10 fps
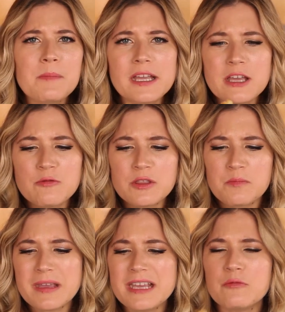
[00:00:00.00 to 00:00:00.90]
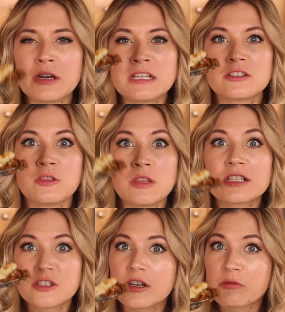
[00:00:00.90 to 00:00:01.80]
make it with meat when it's
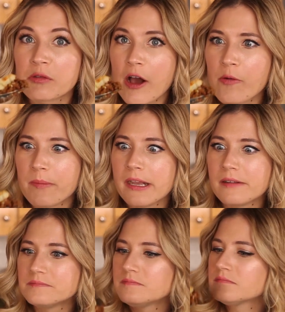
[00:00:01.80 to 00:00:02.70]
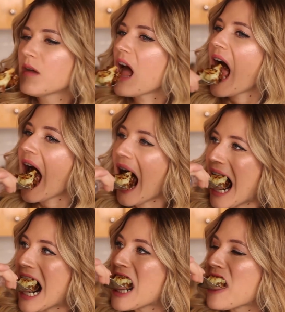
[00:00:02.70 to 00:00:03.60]
this good without meat?
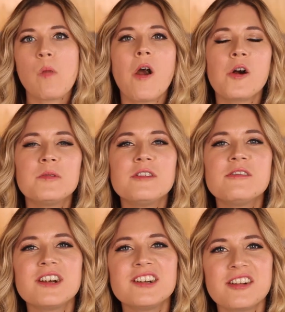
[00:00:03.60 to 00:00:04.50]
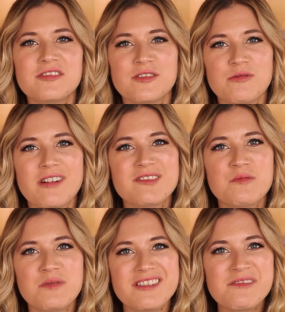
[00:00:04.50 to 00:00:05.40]
I hope you really like this
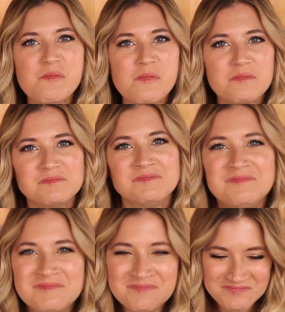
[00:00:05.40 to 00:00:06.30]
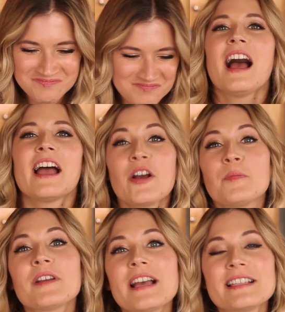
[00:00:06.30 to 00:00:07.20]
recipe. I hope
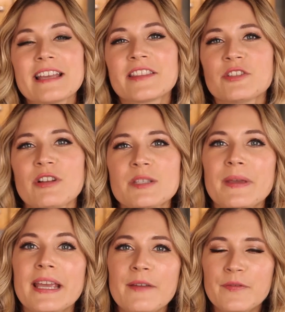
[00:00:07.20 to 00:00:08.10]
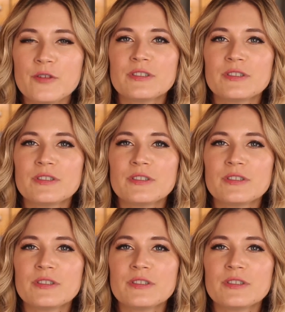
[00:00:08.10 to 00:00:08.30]
you guys liked this recipe. If you